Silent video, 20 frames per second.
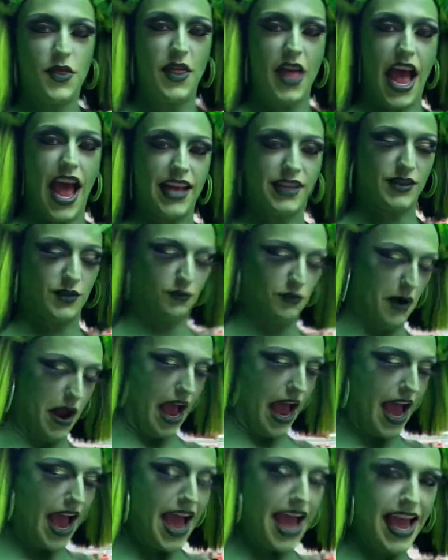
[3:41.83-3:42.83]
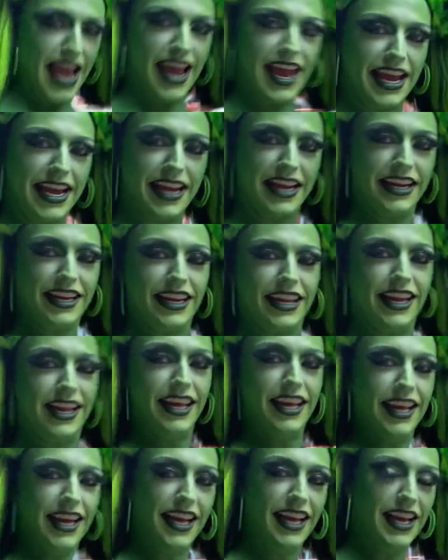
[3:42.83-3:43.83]
That's right.
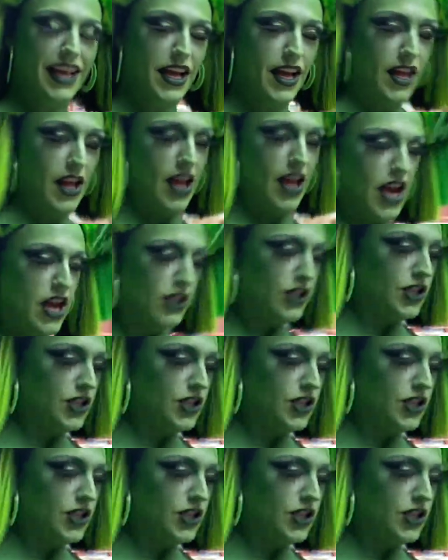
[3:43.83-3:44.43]
What's going on?